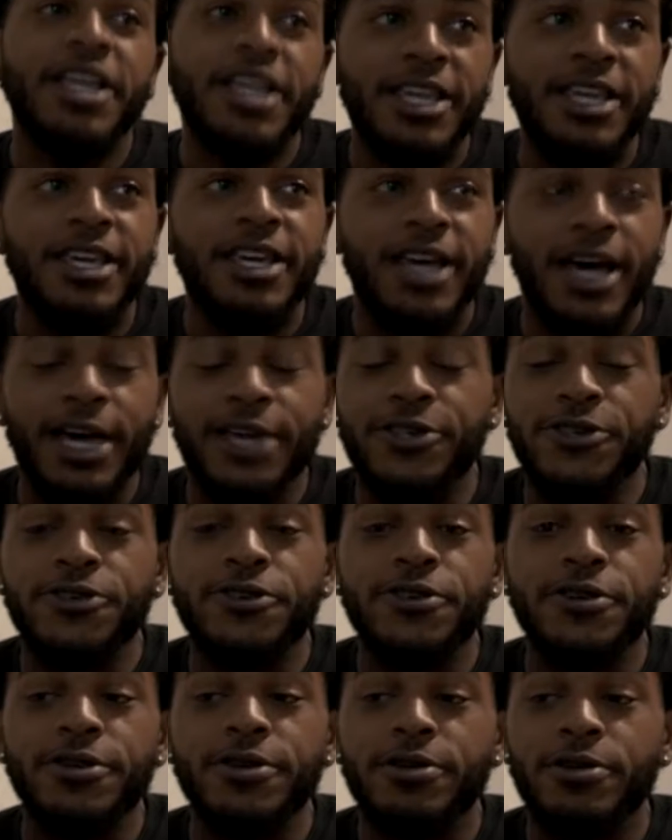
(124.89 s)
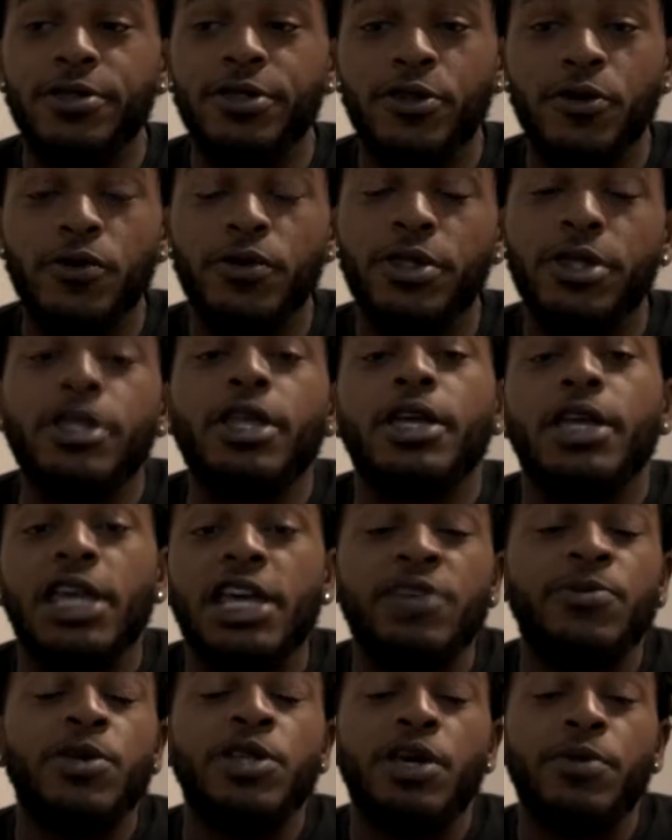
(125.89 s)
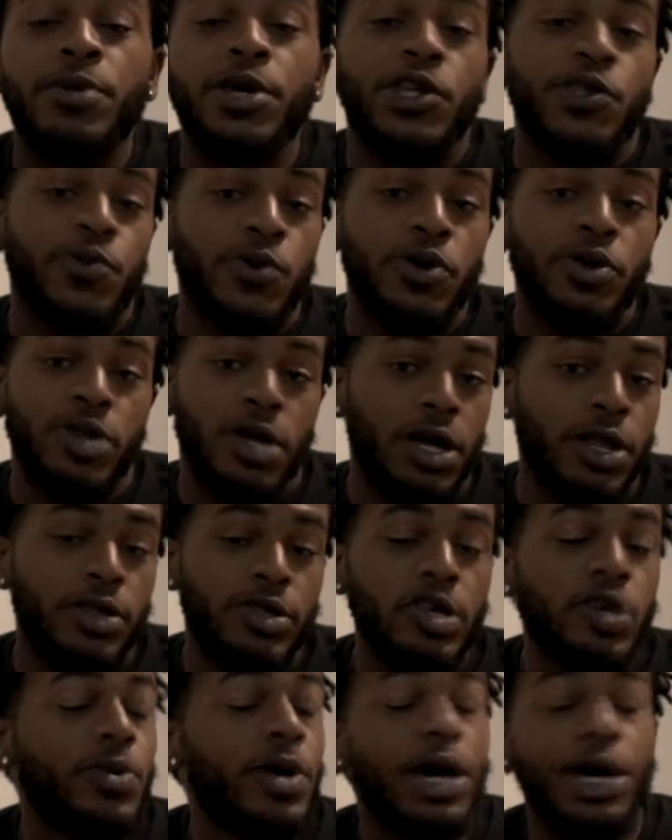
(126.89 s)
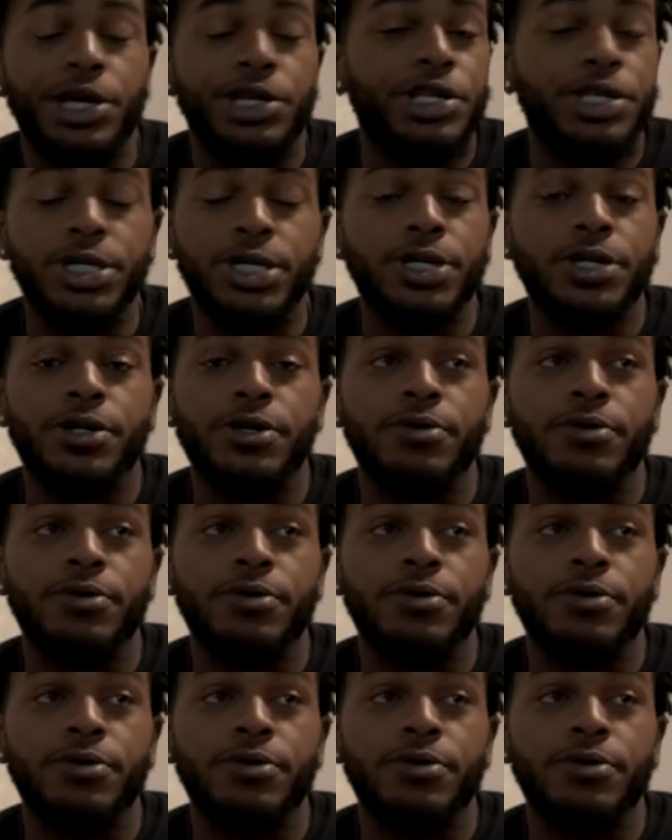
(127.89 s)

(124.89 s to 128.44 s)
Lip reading: Yeah, I shook. As soon as they gave me that baseball scholarship, I shook.